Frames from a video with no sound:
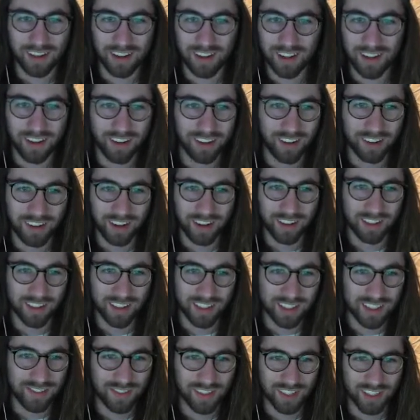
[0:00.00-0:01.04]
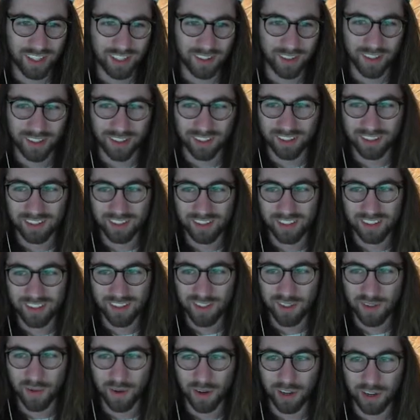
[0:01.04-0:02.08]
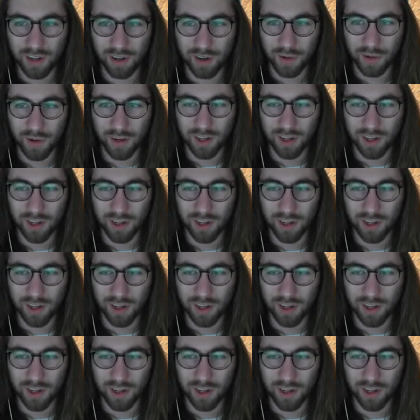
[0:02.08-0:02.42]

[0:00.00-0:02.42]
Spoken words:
I don't know, I think it's funny when you